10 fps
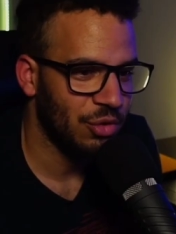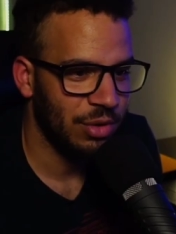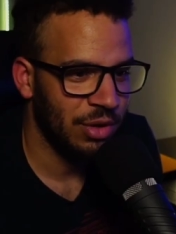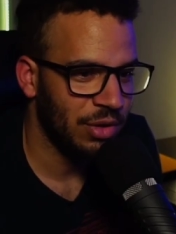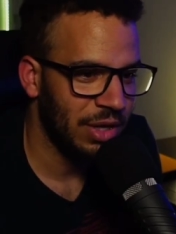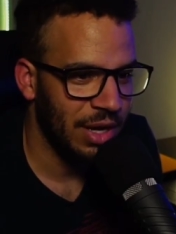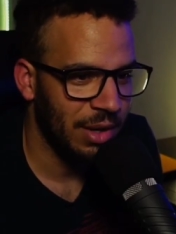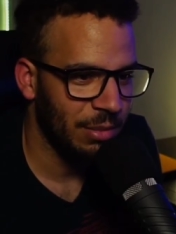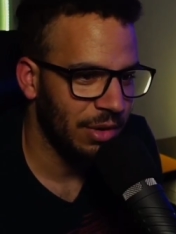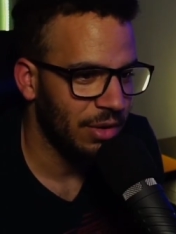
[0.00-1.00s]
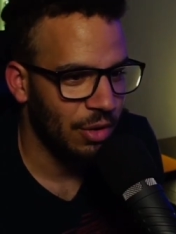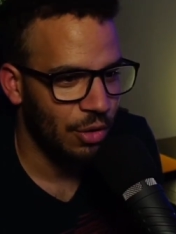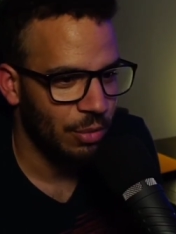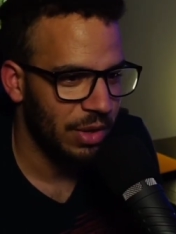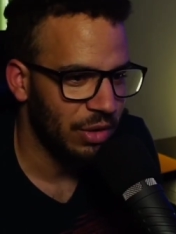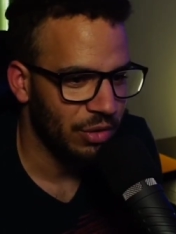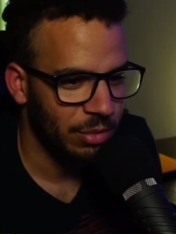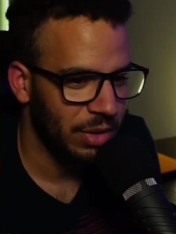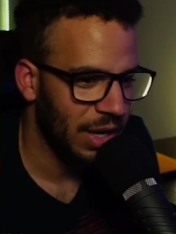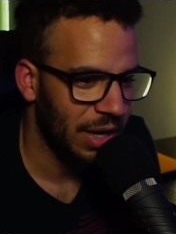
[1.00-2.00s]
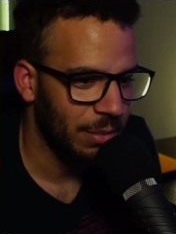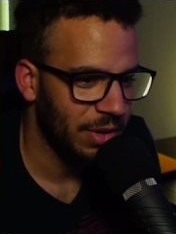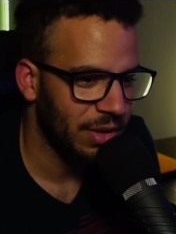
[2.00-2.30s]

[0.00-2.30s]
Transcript: on the camera and hope that something happens.